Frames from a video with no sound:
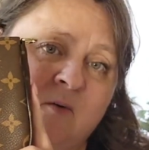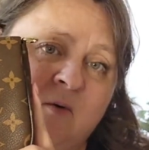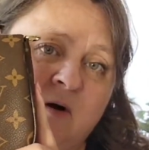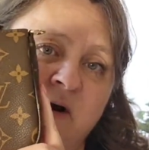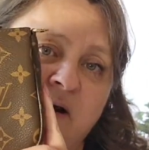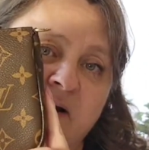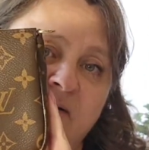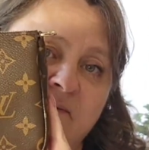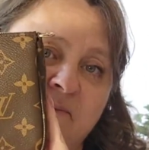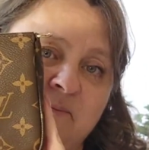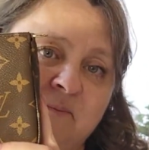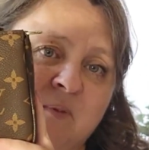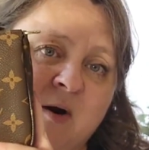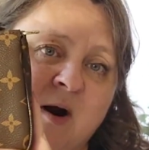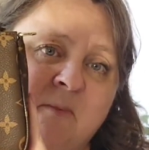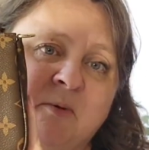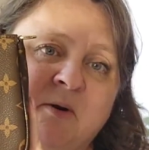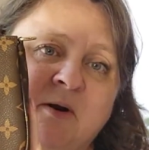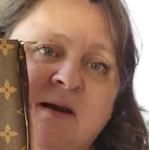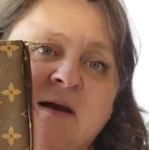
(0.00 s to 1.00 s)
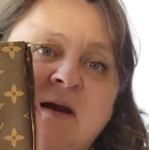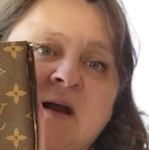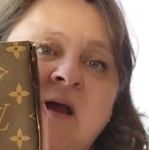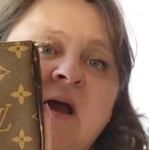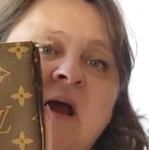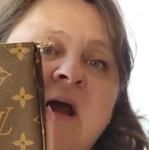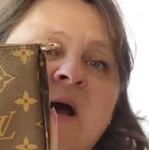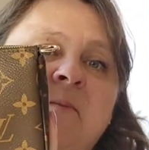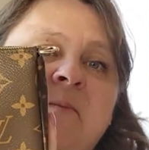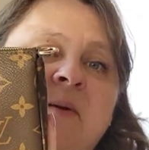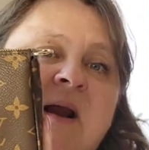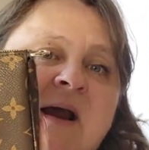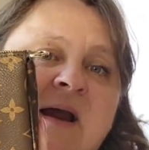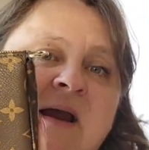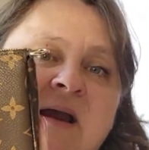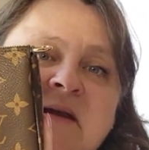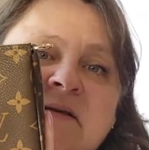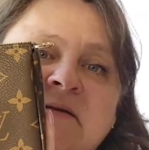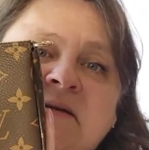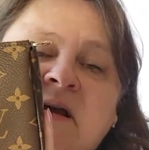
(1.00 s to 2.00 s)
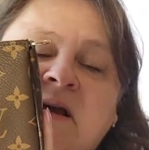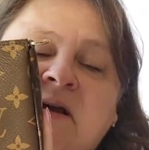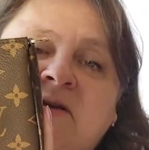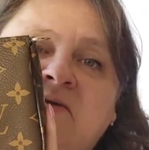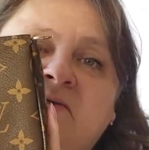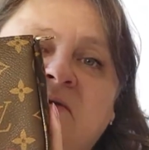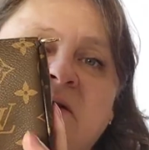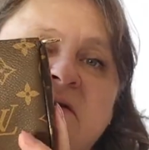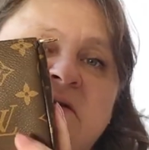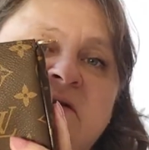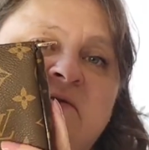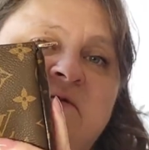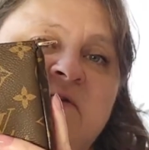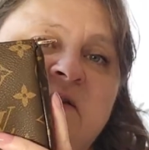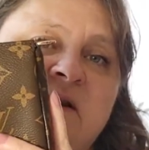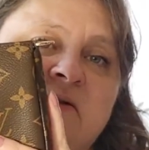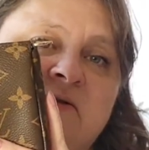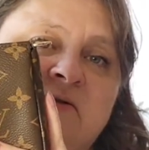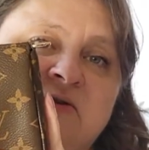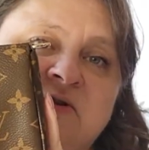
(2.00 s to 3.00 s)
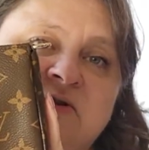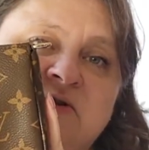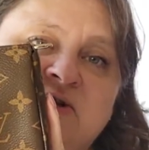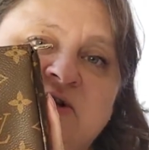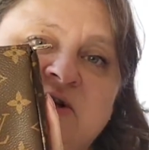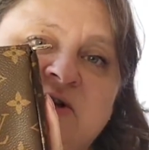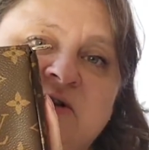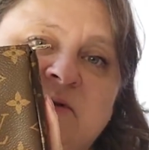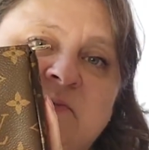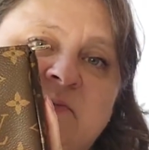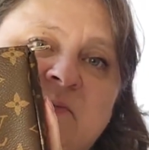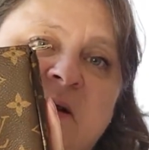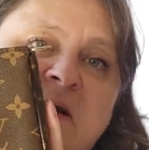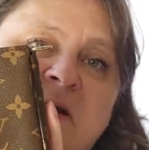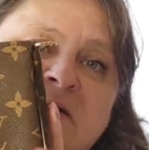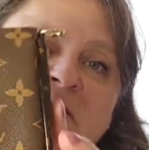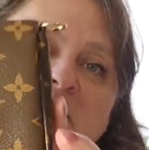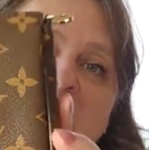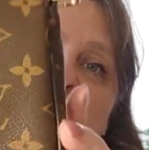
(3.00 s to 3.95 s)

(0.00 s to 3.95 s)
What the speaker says: working properly, but I can tell you this feels just, it's